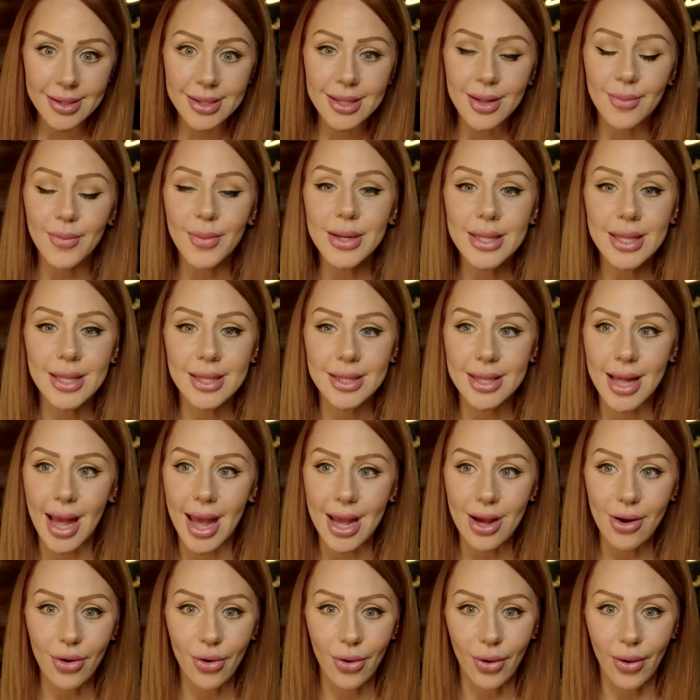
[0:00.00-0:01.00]
Somebody says,
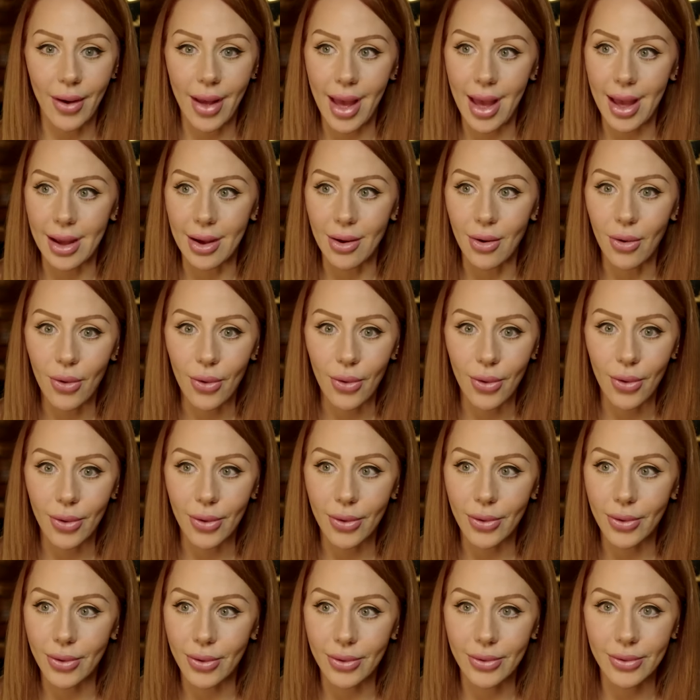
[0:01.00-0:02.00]
hey girl, hey,
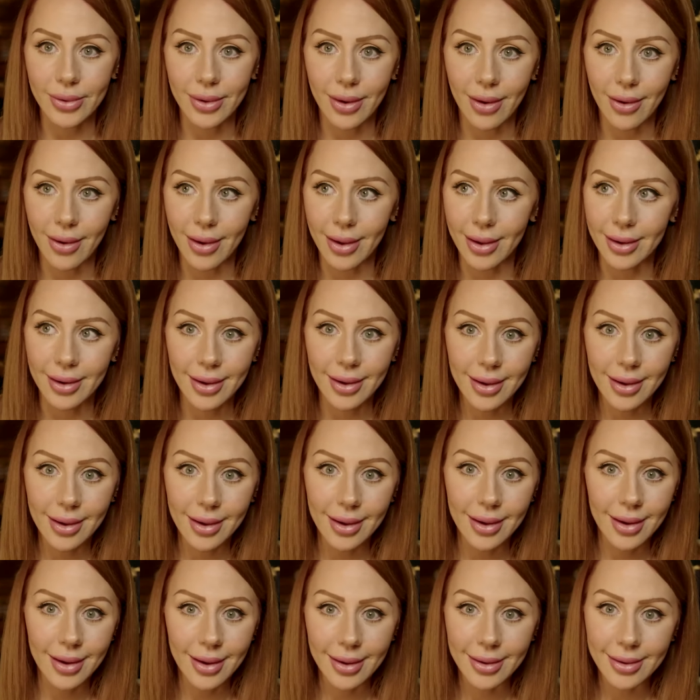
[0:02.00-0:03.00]
hold on.
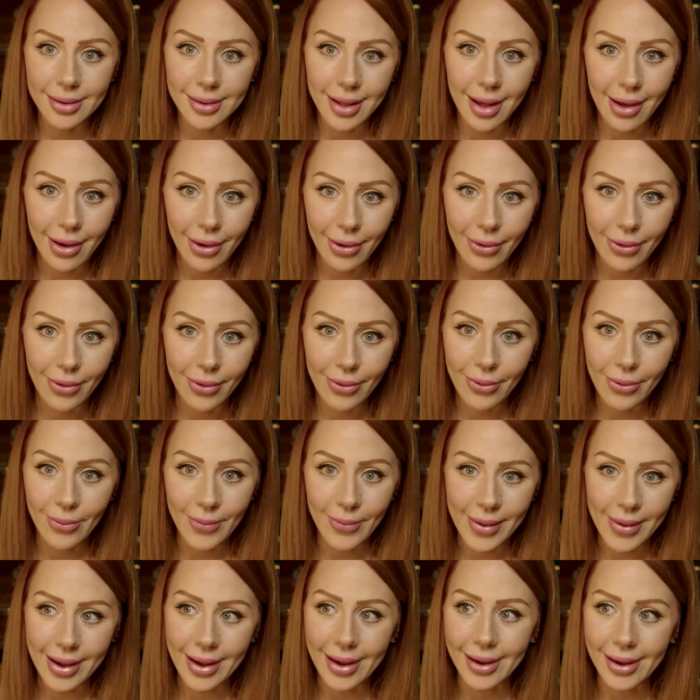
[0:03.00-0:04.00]
Tell
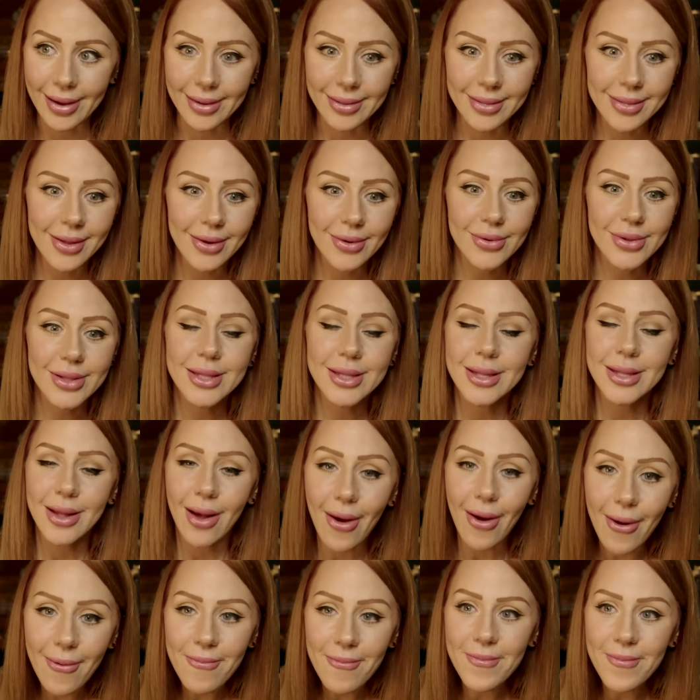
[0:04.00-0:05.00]
me, there's
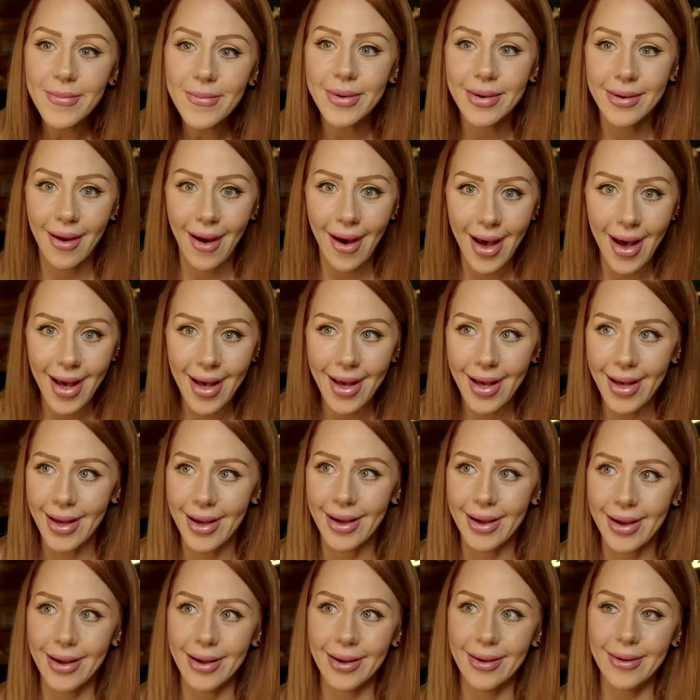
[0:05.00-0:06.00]
some
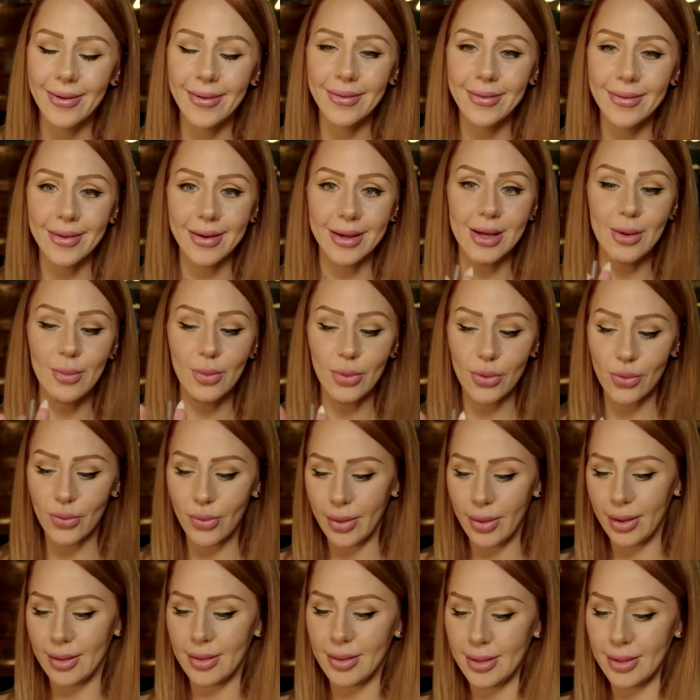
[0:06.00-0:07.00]
guy, it keeps
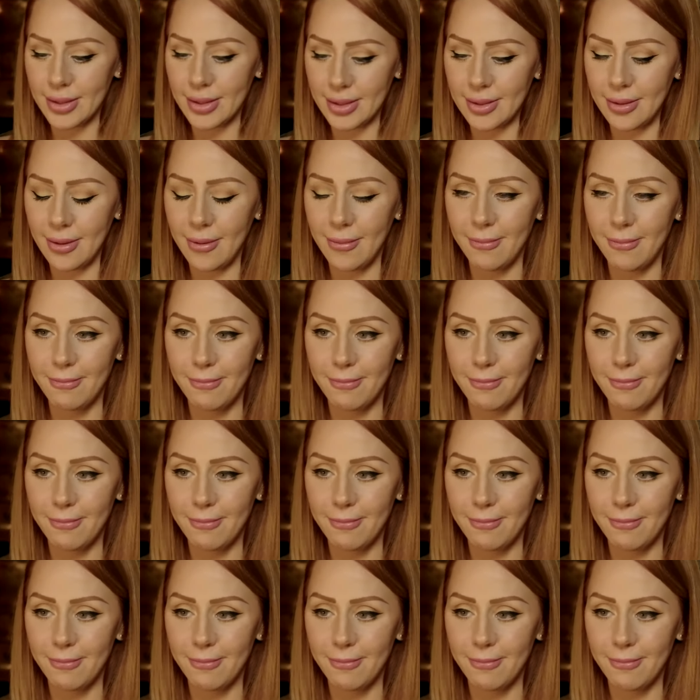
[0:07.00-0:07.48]
going like this,